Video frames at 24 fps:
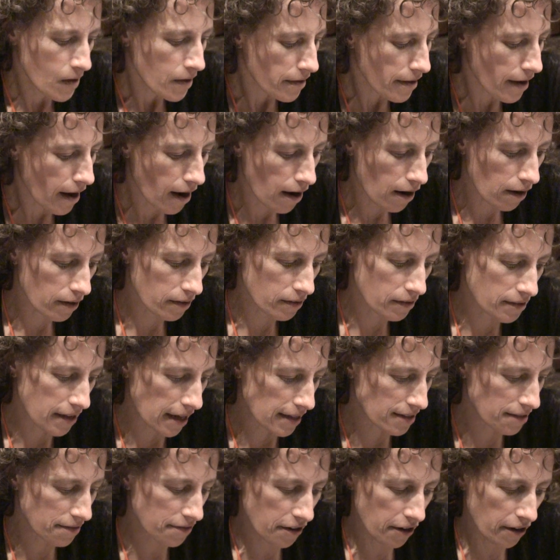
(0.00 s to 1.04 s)
Yeah,
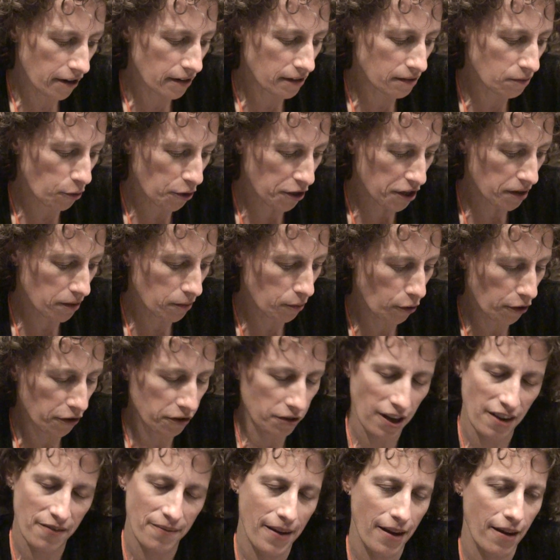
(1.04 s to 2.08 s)
that's a very
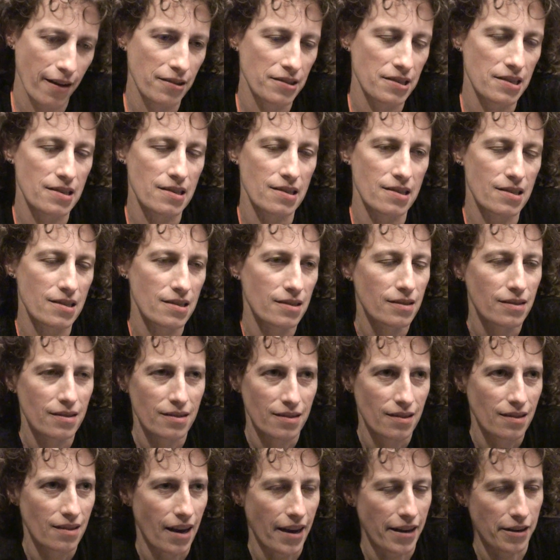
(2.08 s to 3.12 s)
work-life balance is.
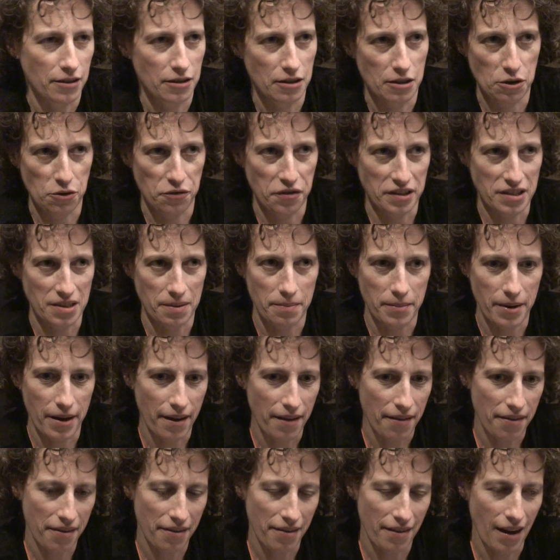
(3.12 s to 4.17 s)
I don't know if it's a
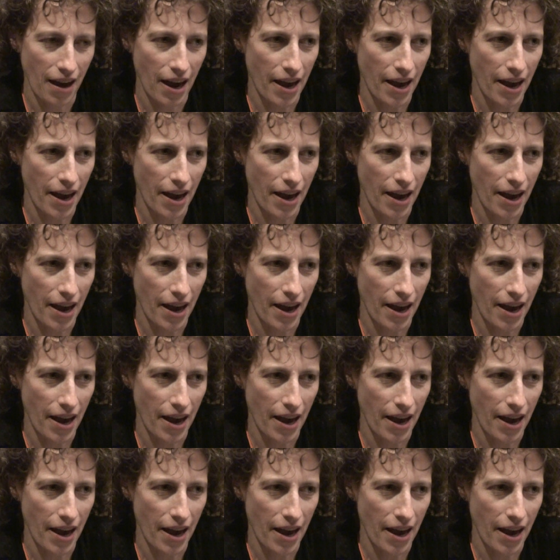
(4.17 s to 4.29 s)
myth.